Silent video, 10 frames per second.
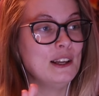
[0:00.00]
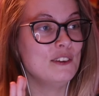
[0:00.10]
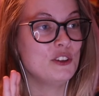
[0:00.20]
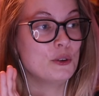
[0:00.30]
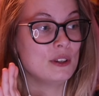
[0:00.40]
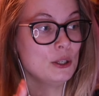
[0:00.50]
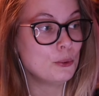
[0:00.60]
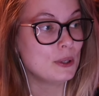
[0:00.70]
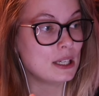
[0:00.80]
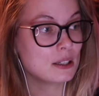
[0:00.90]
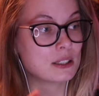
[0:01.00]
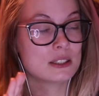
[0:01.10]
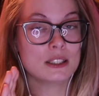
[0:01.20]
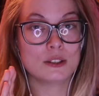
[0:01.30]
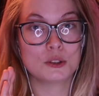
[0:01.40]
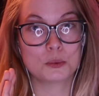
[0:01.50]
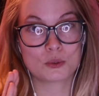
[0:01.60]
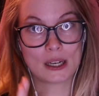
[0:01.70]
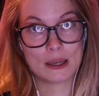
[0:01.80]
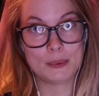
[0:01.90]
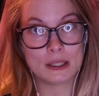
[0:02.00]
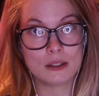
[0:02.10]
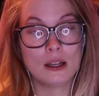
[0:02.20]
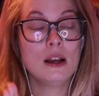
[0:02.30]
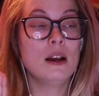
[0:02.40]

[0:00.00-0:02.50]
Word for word: If you're new here, consider subscribing.